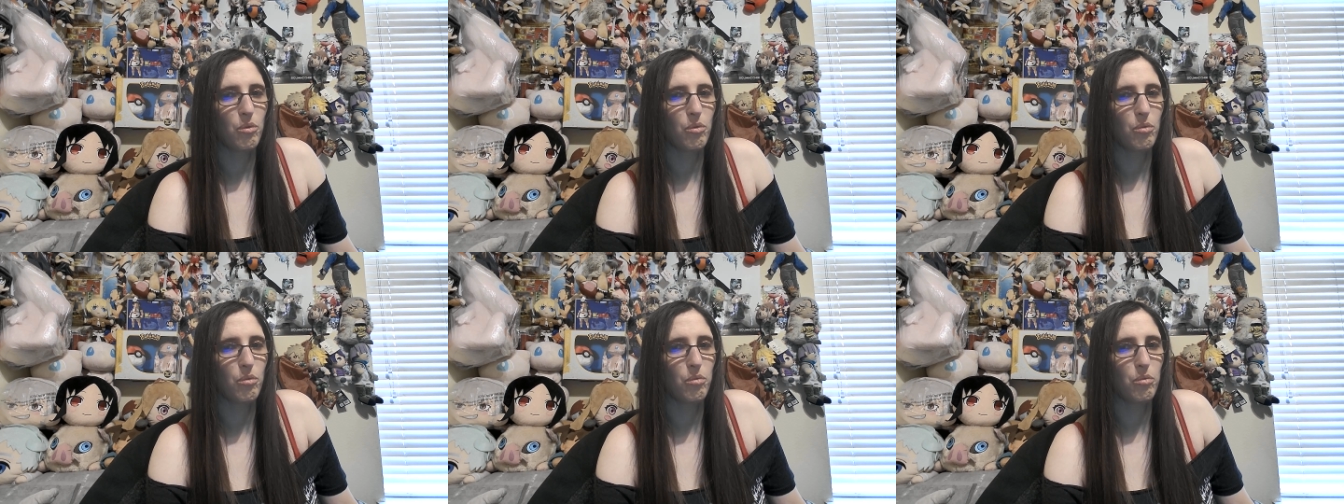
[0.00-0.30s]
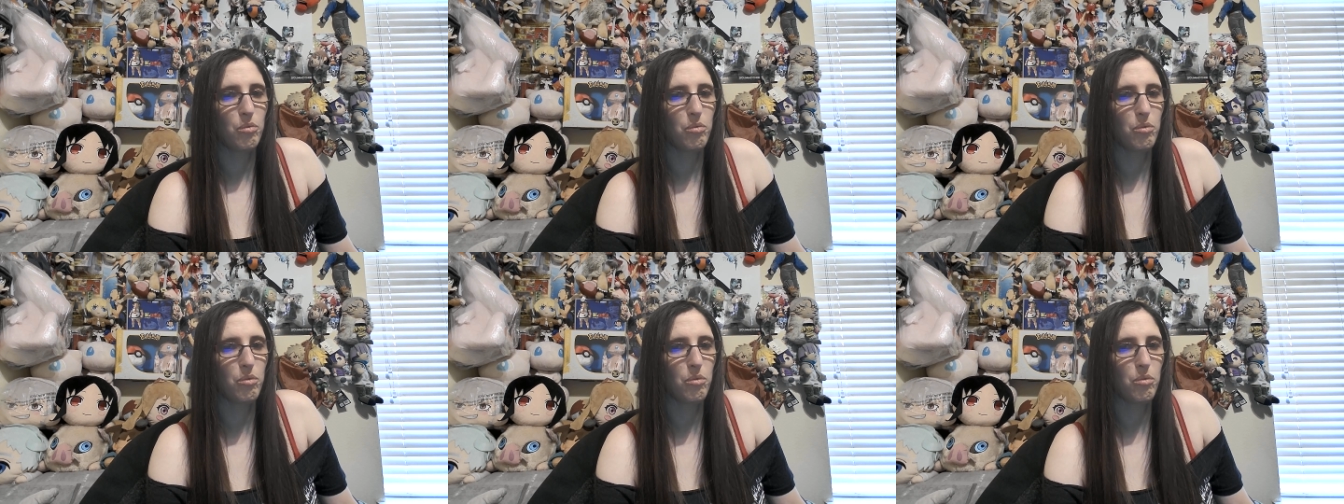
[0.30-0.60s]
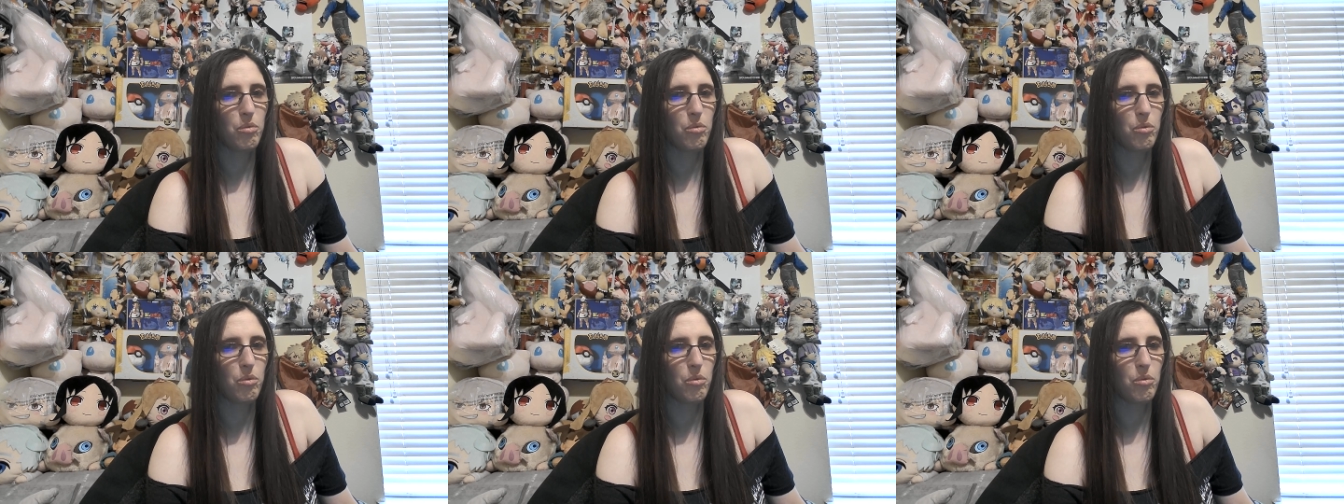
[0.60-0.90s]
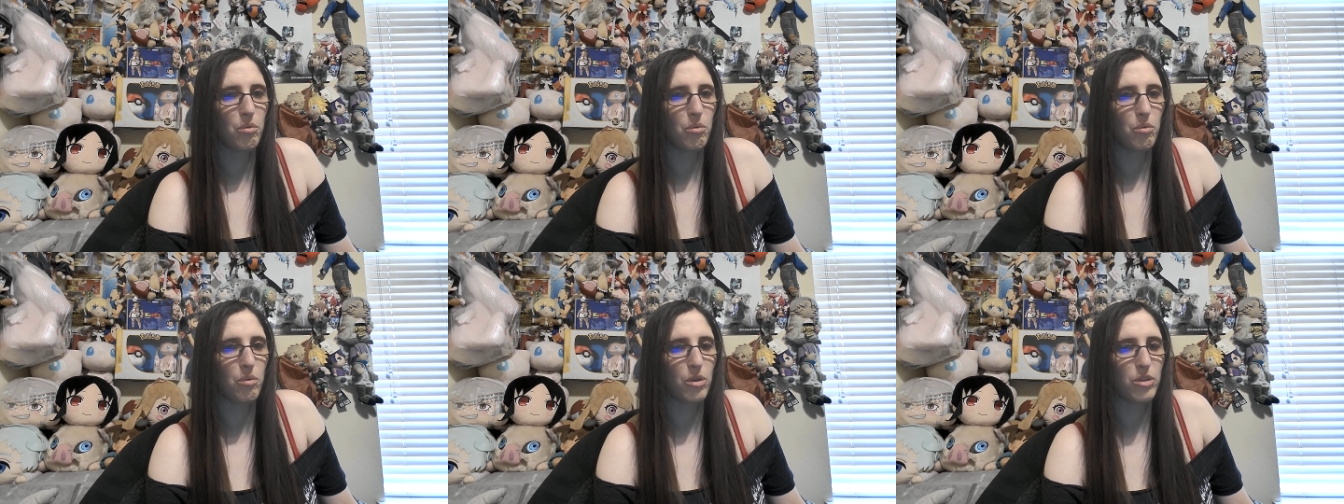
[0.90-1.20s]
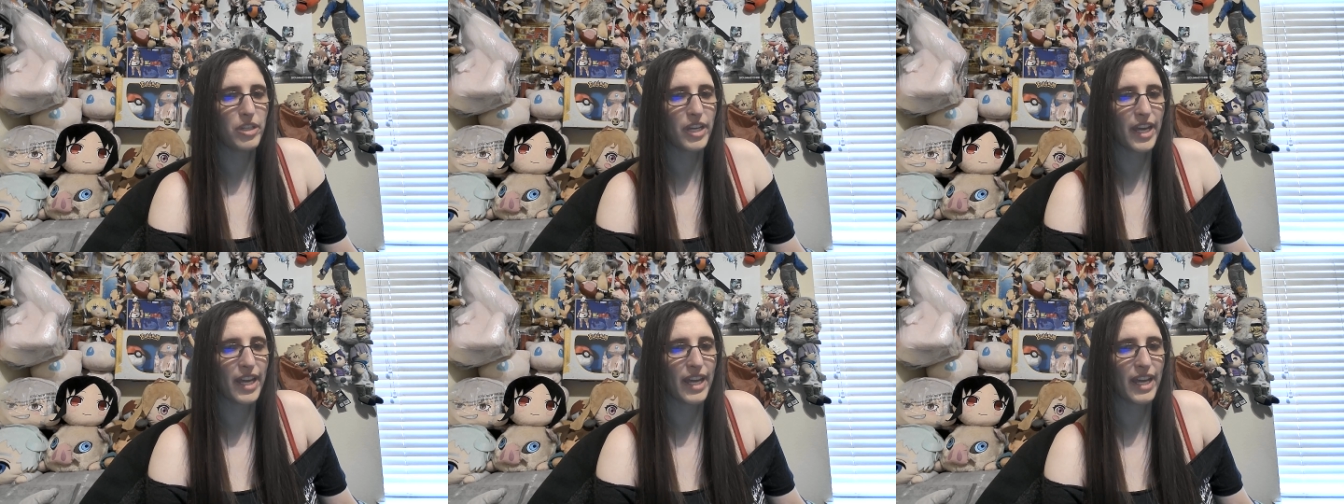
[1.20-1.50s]
Ooh,
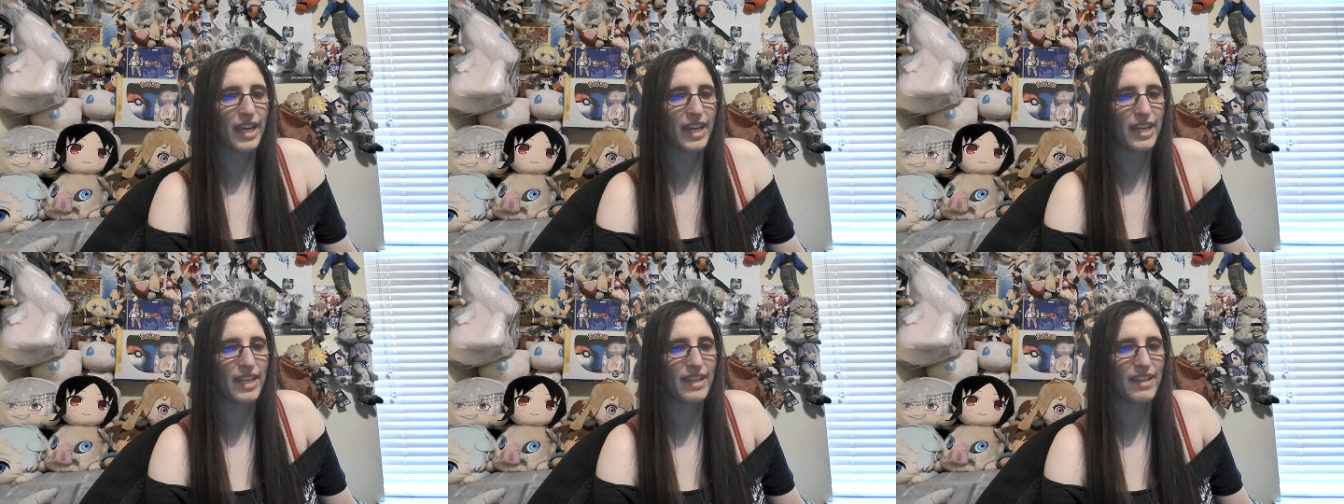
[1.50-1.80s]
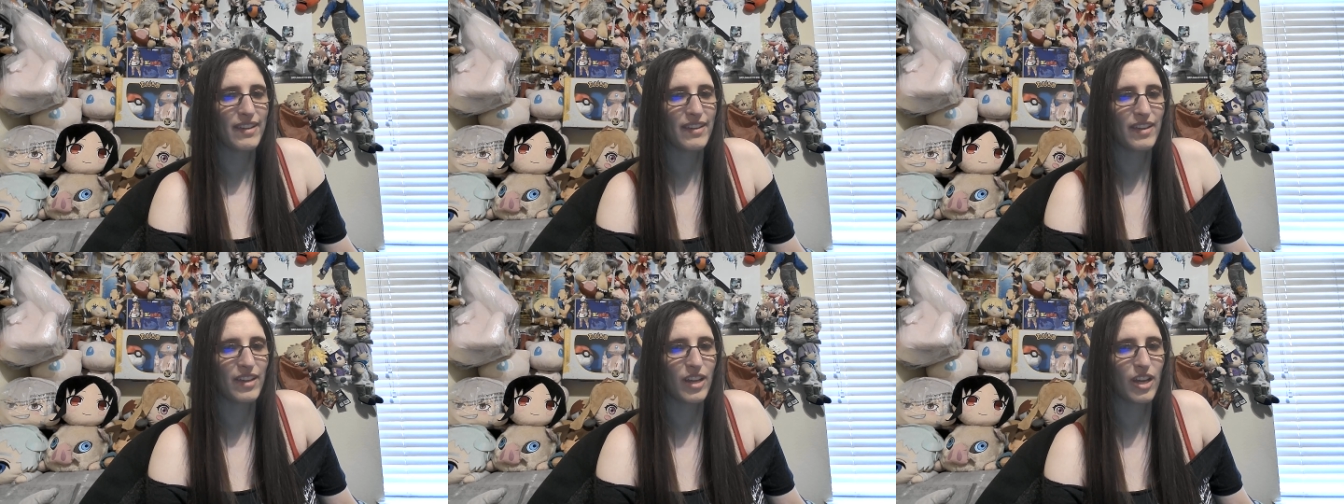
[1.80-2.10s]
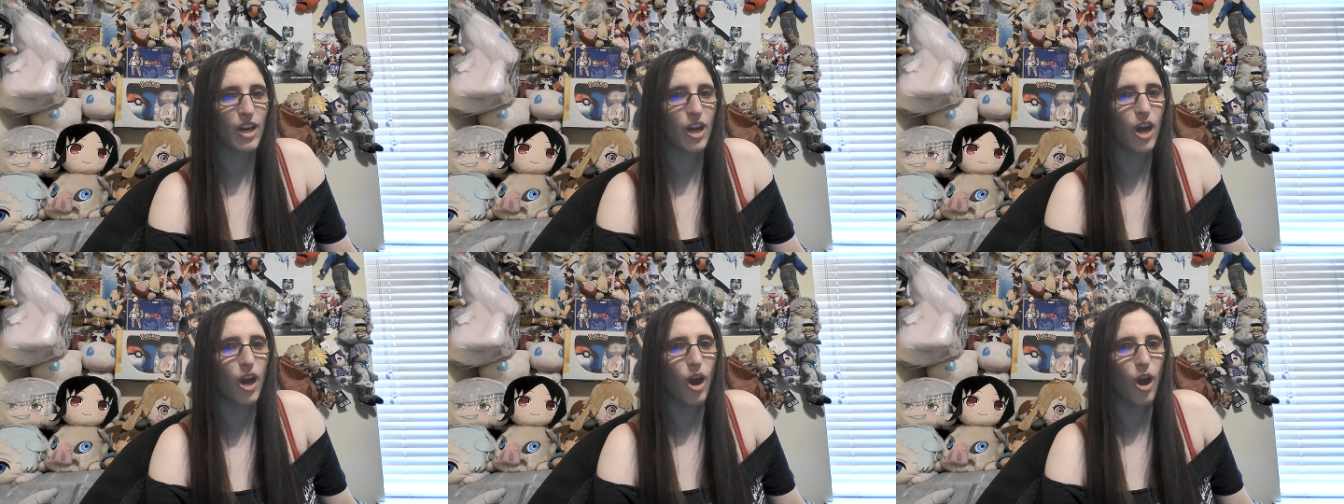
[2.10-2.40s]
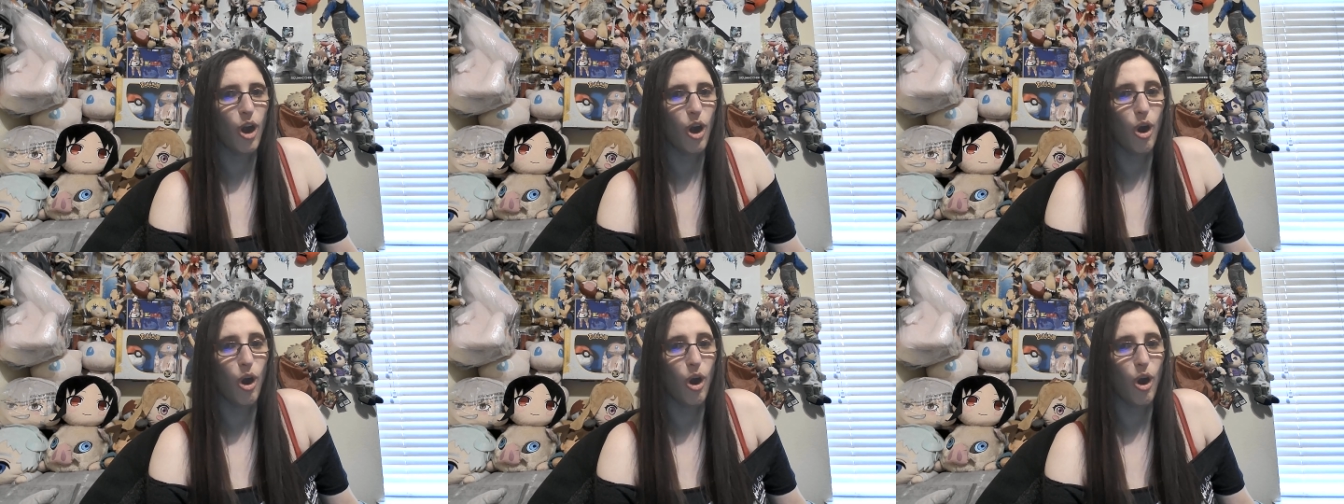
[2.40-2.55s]
okay. Ooh,